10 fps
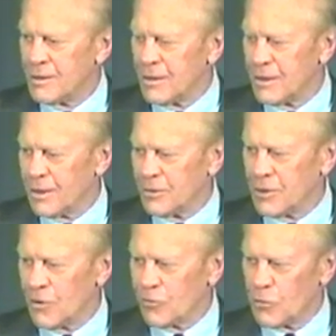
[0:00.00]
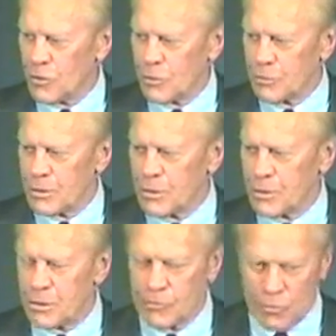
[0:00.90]
and therefore
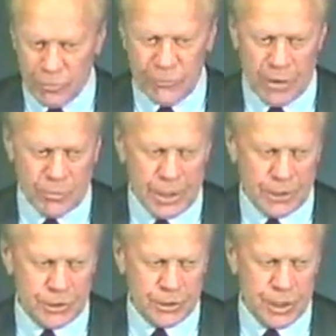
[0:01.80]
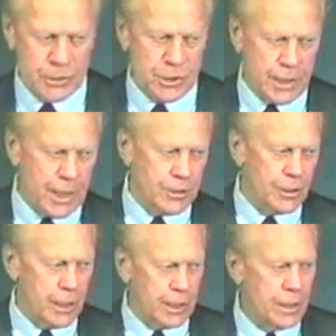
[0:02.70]
the Ford Foundation does it
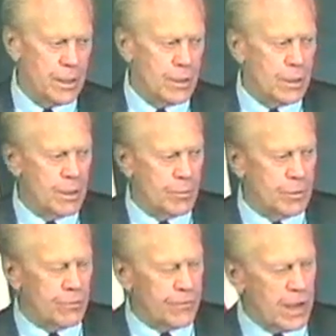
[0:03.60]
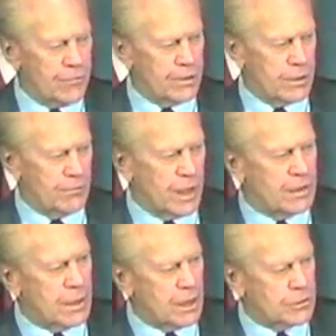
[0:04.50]
annually with a
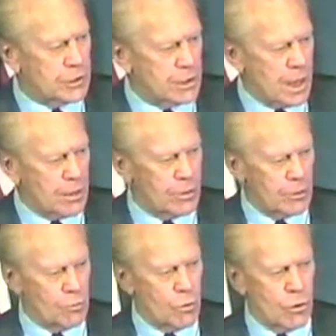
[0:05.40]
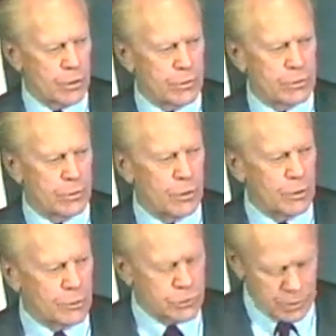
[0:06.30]
$5,000 award to those